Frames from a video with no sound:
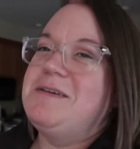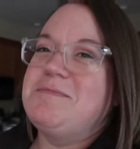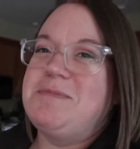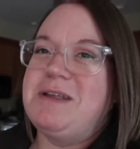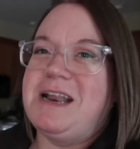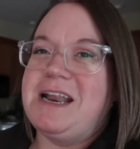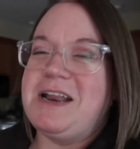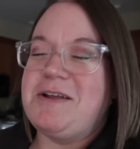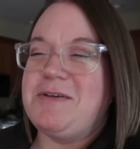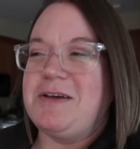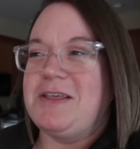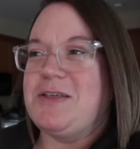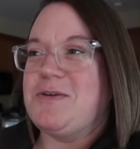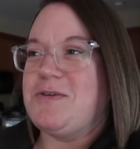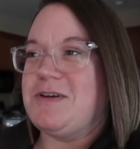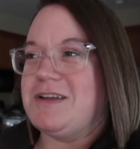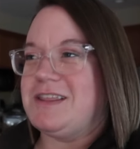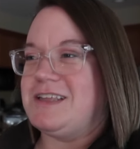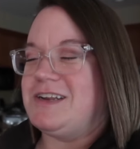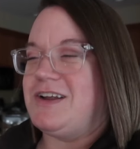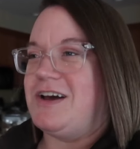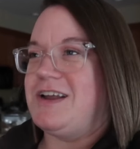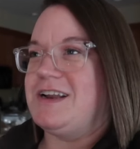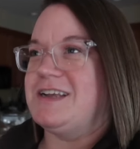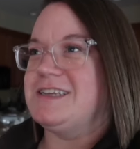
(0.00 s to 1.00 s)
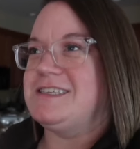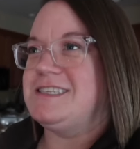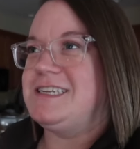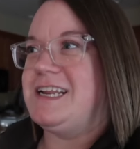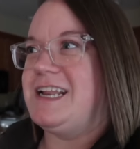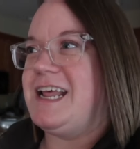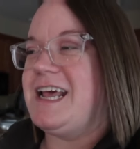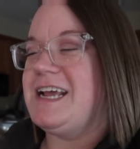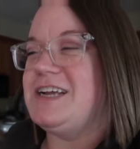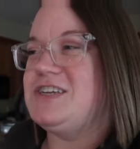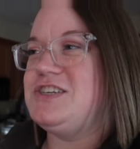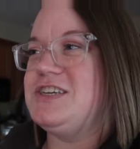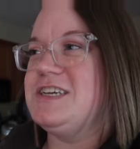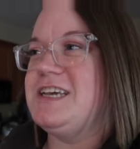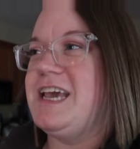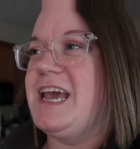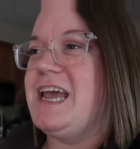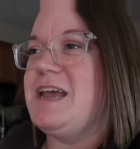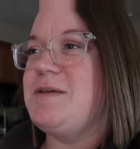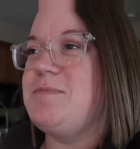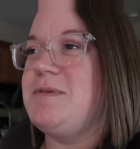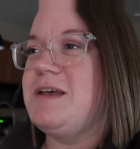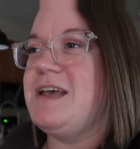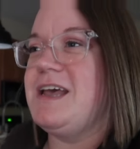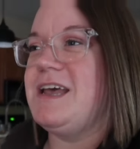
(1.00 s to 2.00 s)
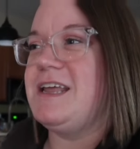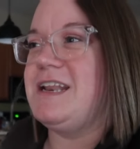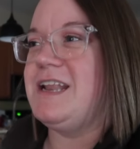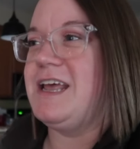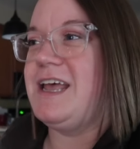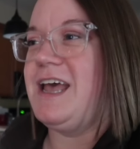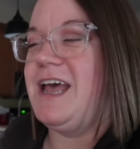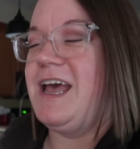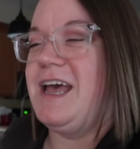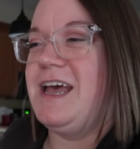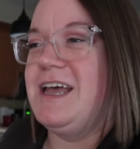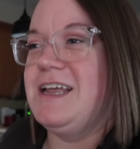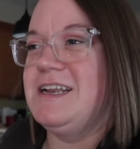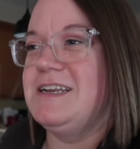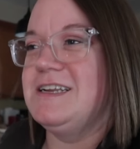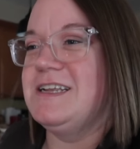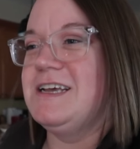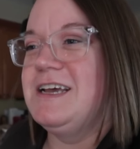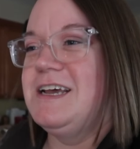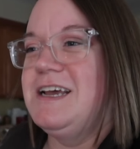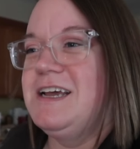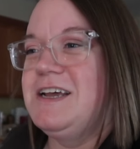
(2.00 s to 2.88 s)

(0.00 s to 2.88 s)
but anyway, the orthodontist today, she came in and